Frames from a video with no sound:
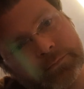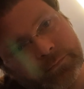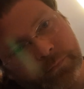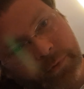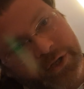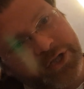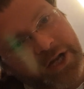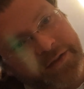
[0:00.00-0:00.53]

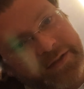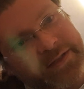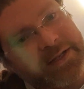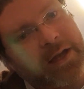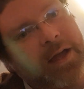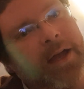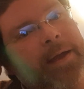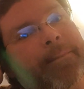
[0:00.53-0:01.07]
which at the
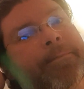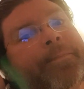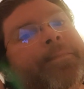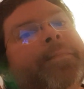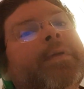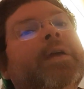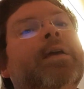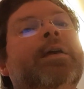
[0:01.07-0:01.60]
time
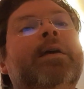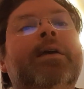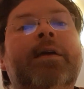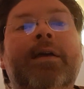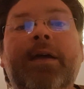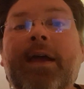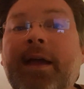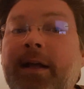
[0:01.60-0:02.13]

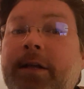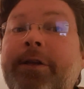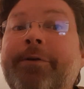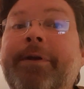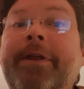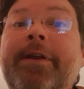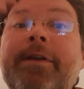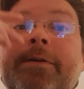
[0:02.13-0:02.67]

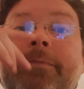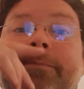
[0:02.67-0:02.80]
included